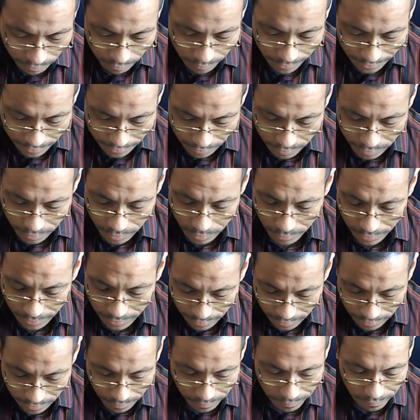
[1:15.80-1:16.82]
Like Yeshua
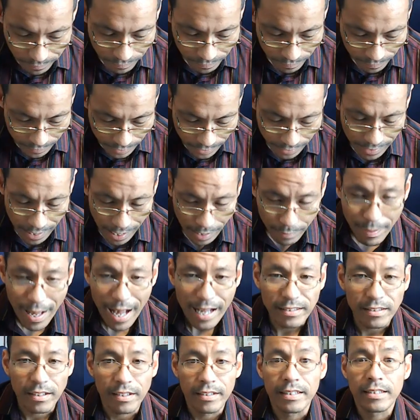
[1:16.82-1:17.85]
did not
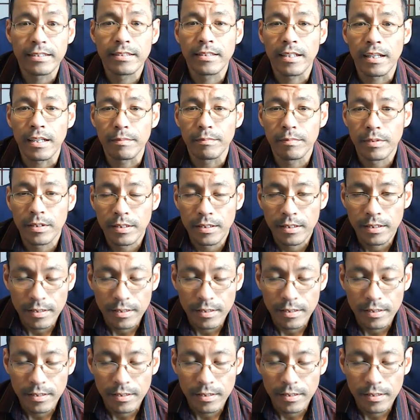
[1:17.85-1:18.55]
pass on his cup.